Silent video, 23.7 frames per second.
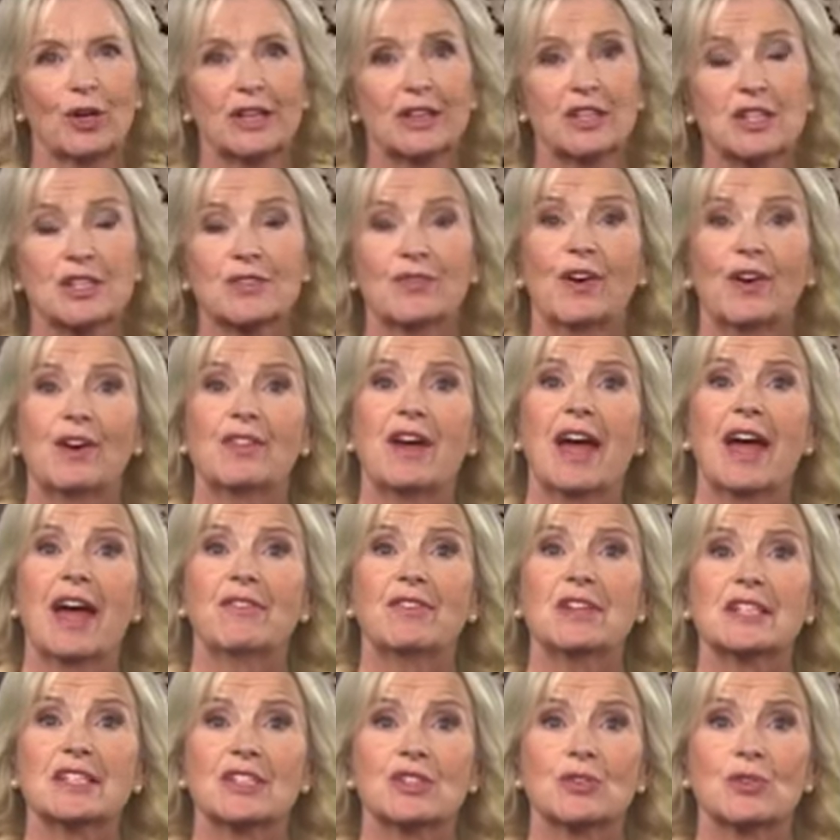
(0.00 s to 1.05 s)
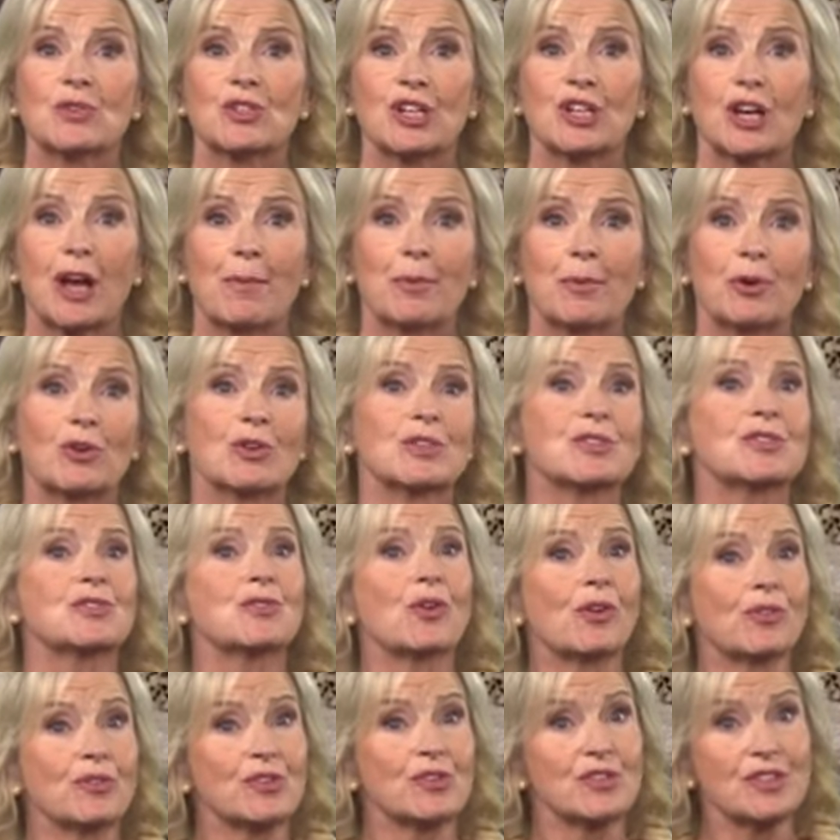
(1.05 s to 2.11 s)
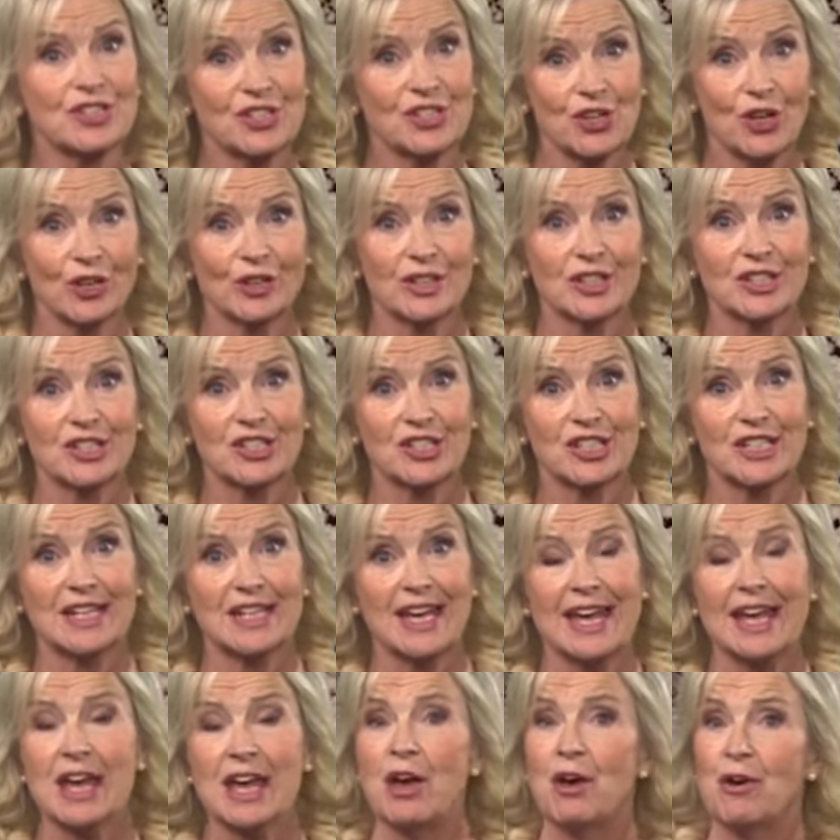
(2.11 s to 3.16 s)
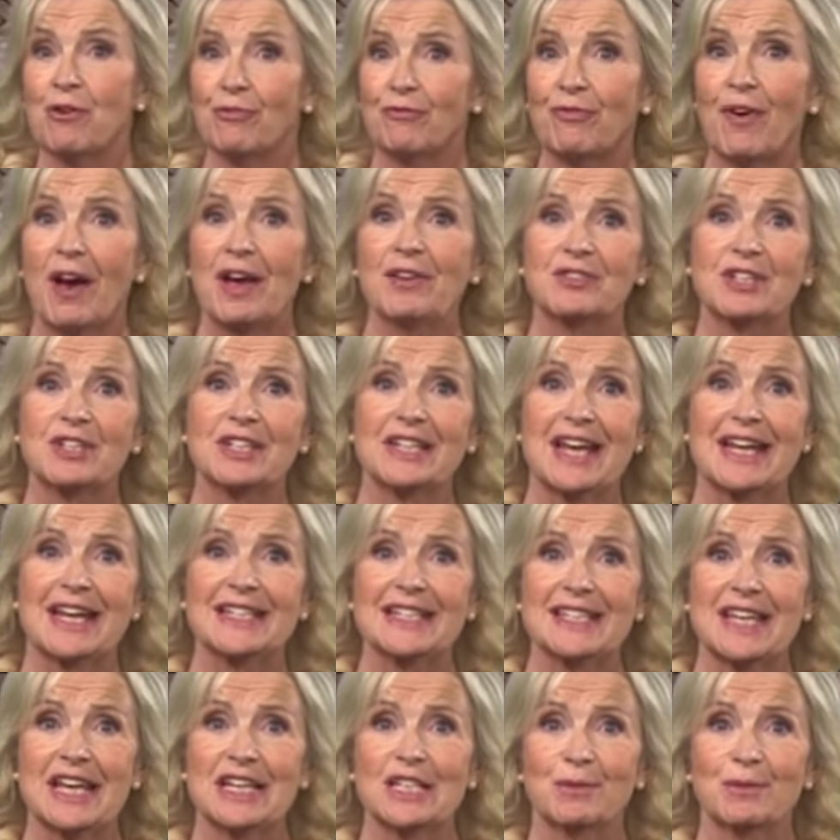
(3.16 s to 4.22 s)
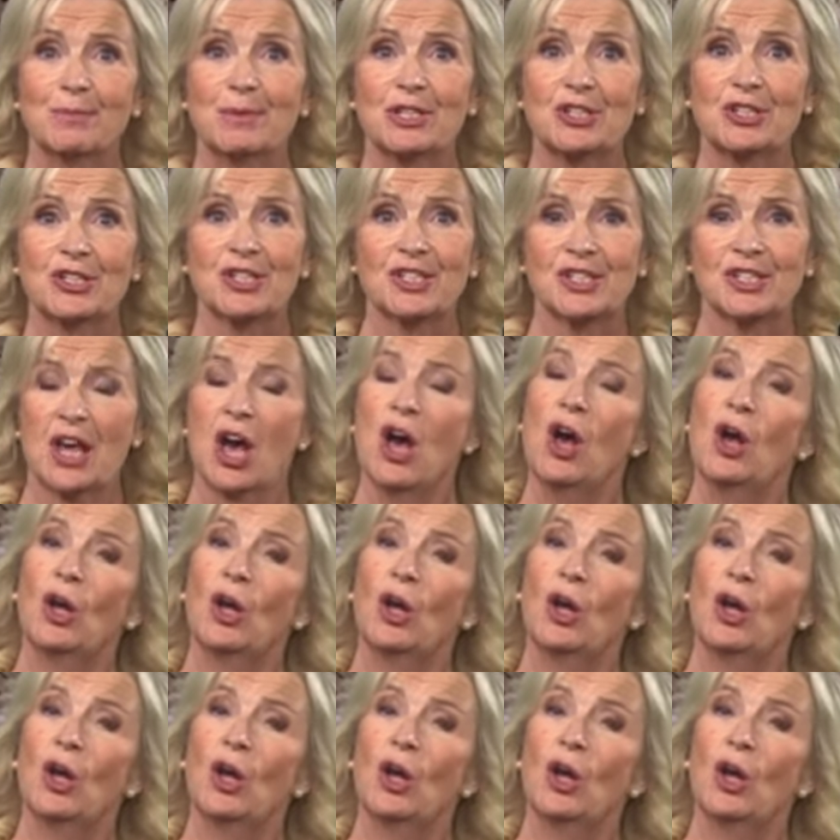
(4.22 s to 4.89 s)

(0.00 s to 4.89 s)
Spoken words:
There's further heavy snow to come across northern Scotland today, 5 to 10 centimetres.